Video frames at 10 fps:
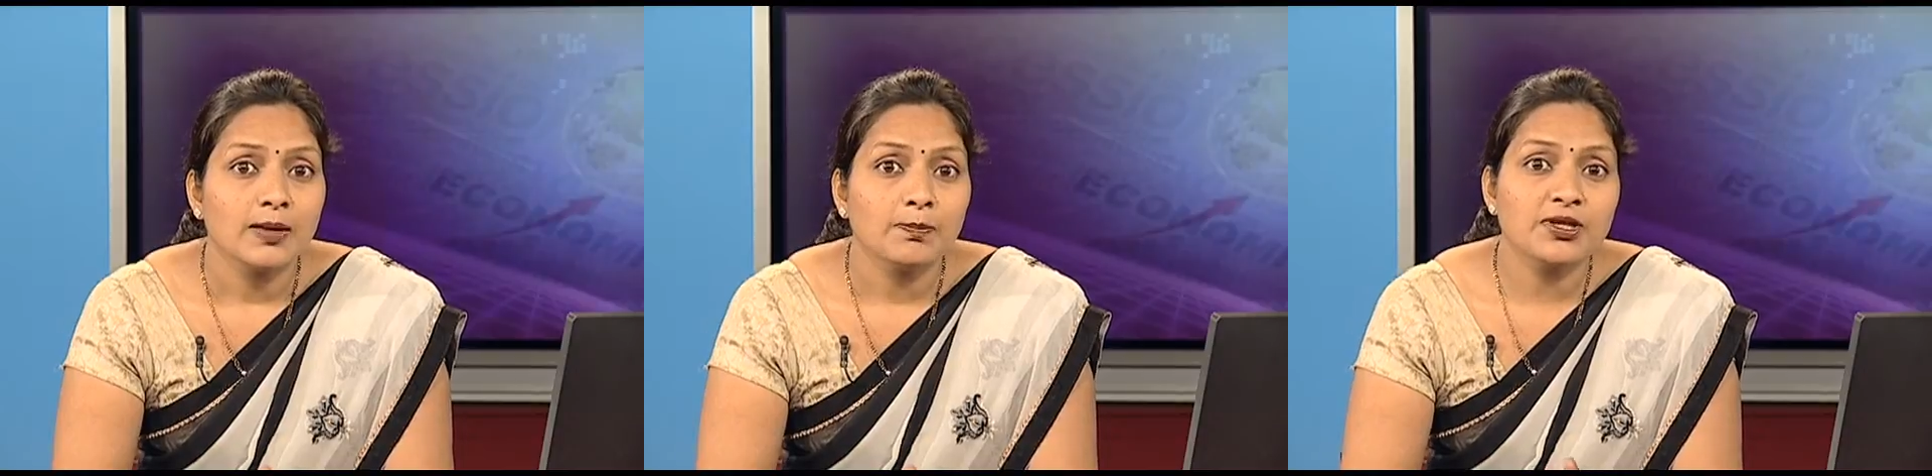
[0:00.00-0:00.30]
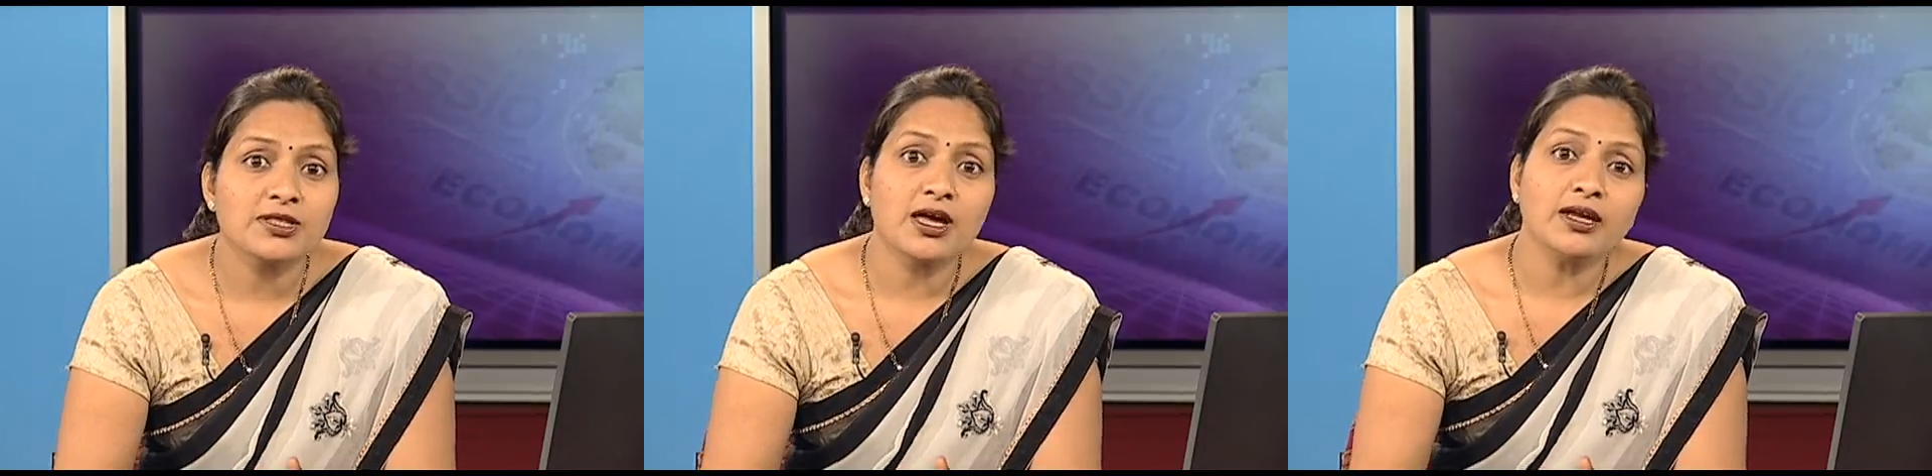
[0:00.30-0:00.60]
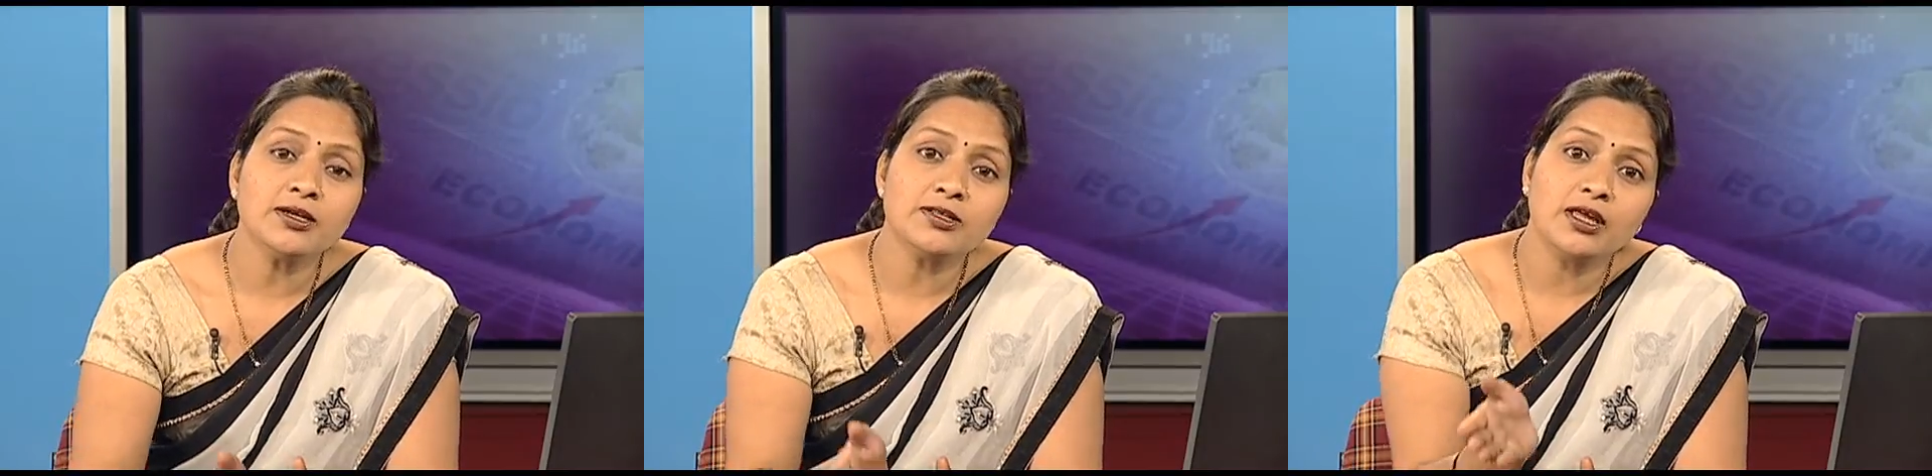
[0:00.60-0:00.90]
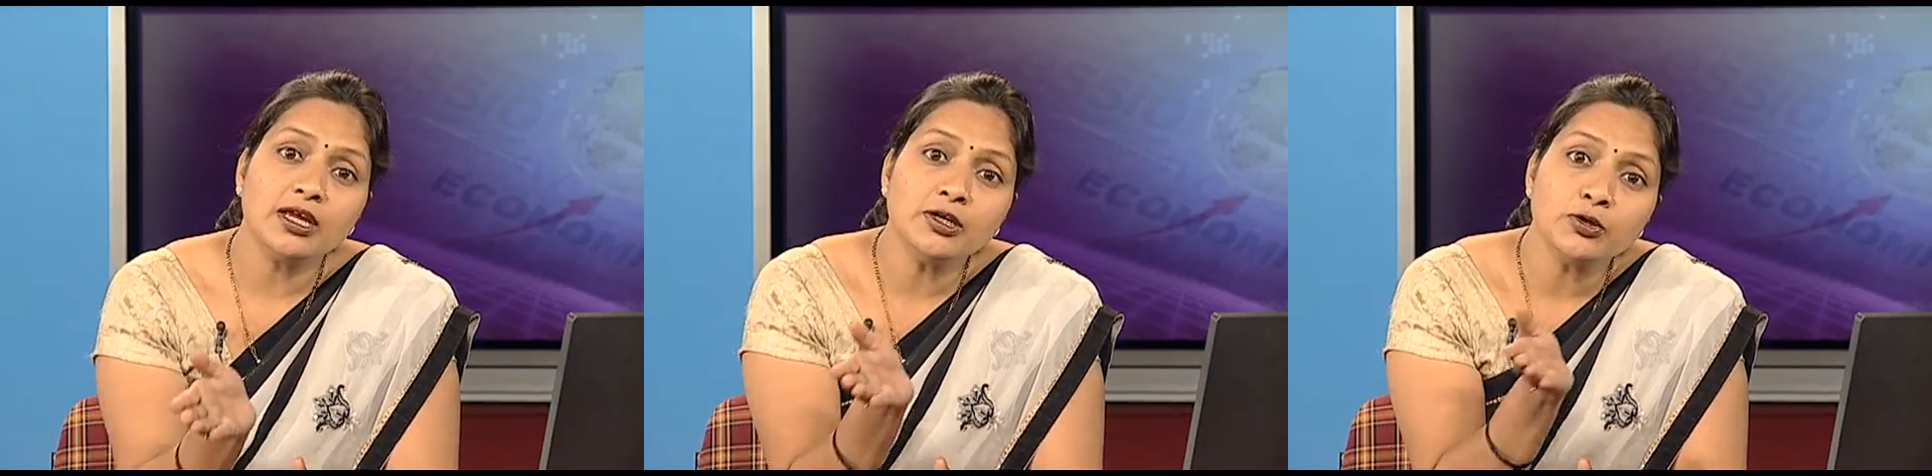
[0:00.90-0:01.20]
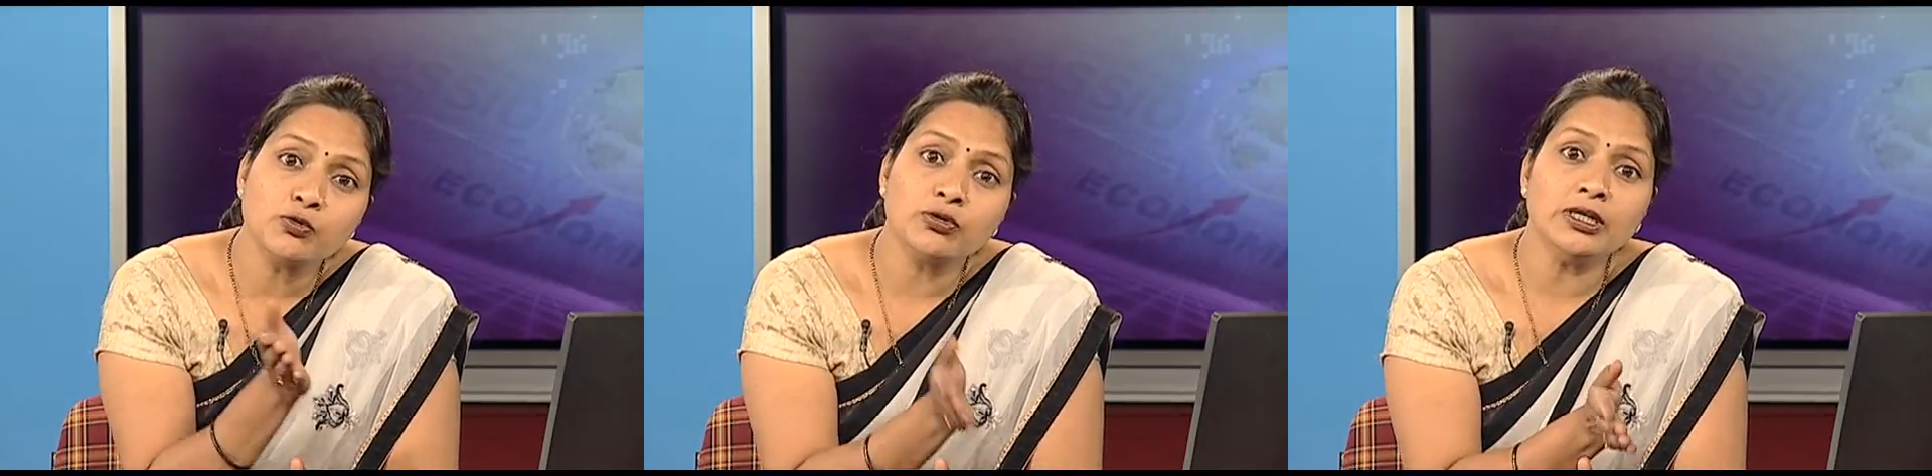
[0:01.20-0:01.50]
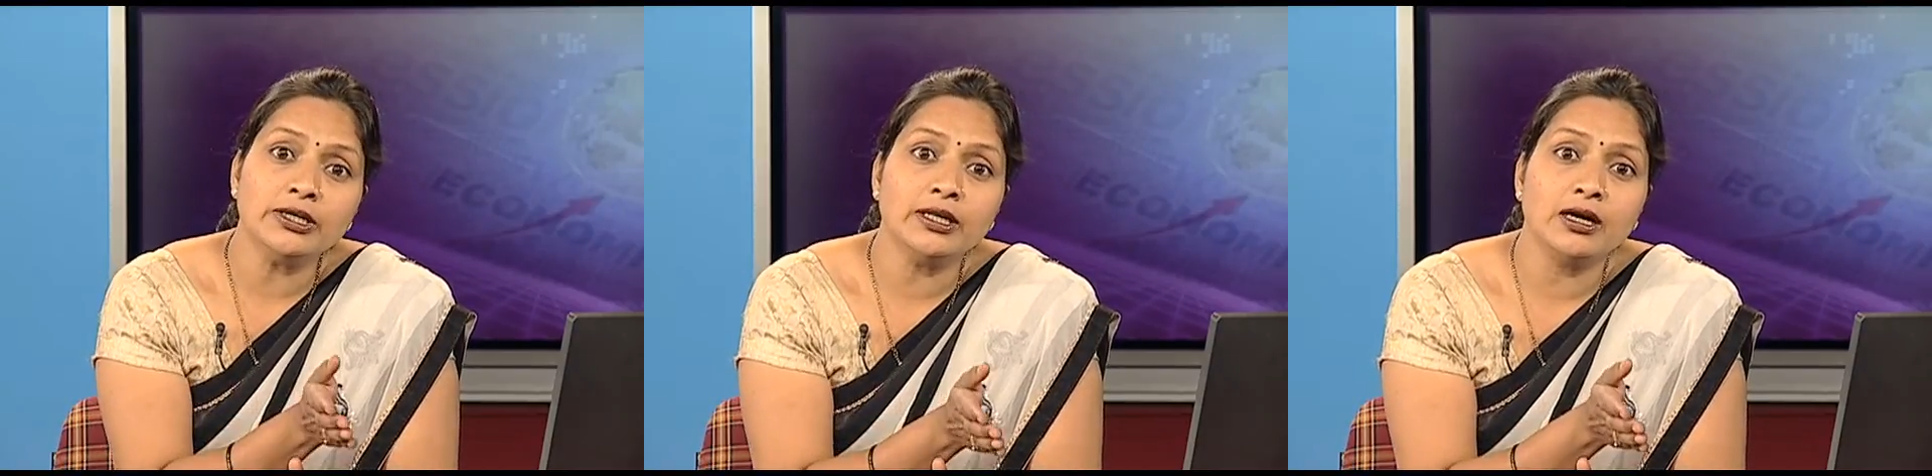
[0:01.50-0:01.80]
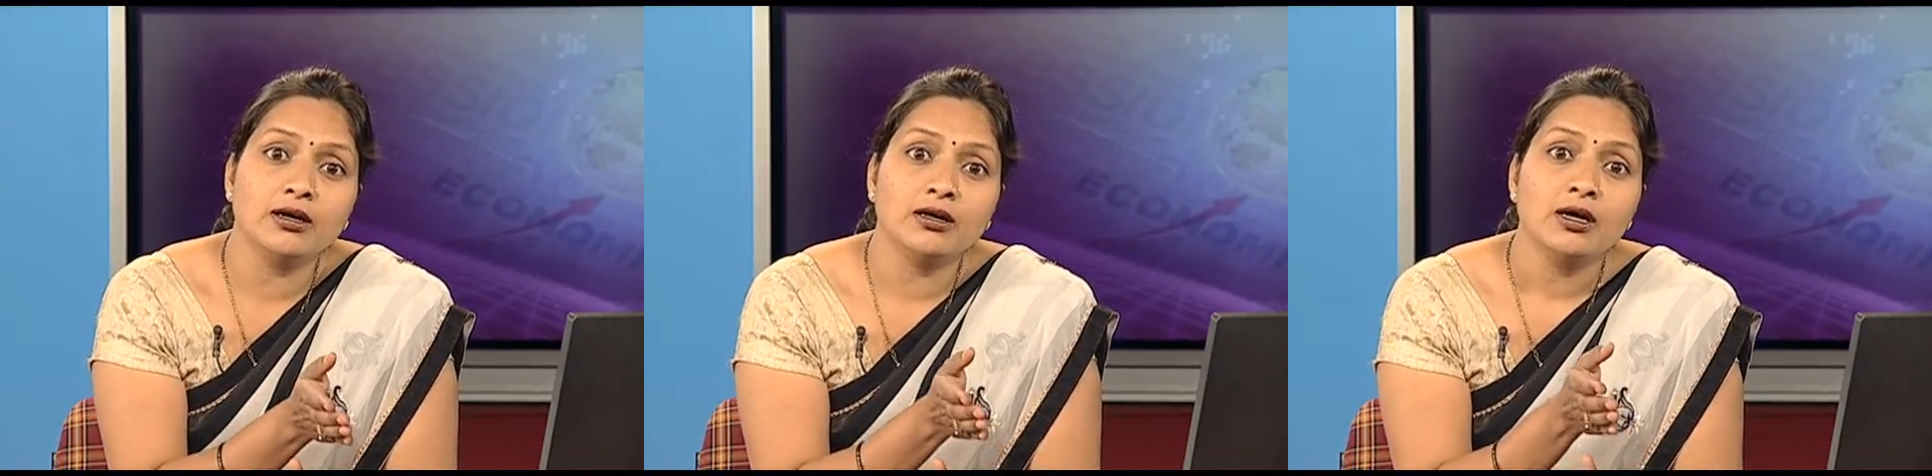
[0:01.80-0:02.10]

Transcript: Besides, in rural India,